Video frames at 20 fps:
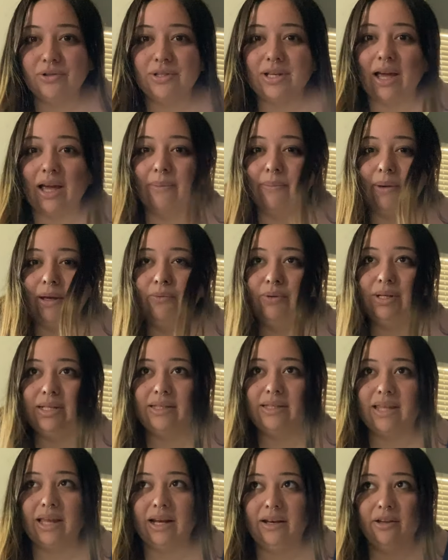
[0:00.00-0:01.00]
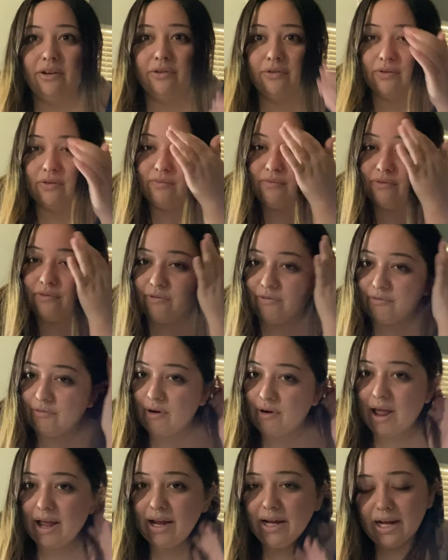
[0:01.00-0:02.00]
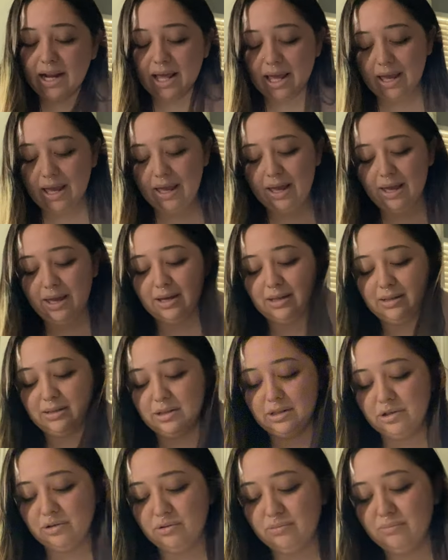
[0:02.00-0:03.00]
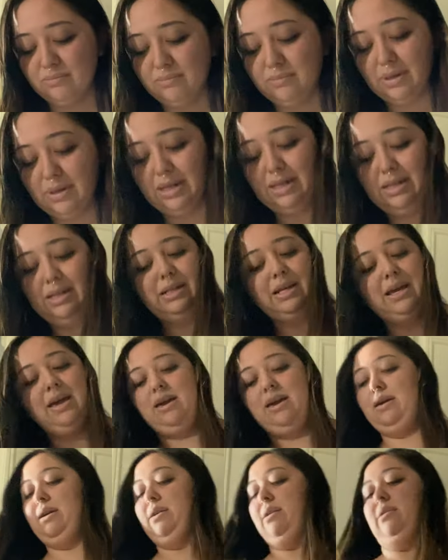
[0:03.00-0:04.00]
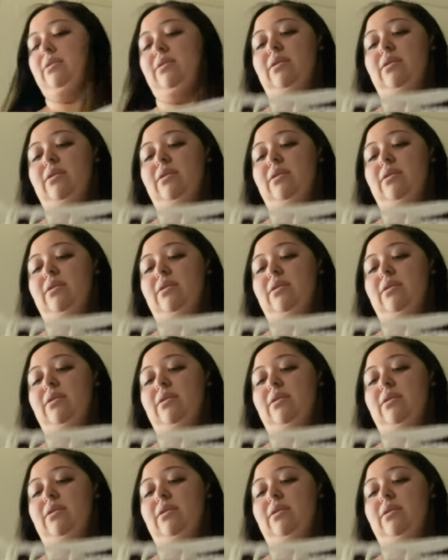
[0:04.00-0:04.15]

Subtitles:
time. And we stayed there from Friday until Monday.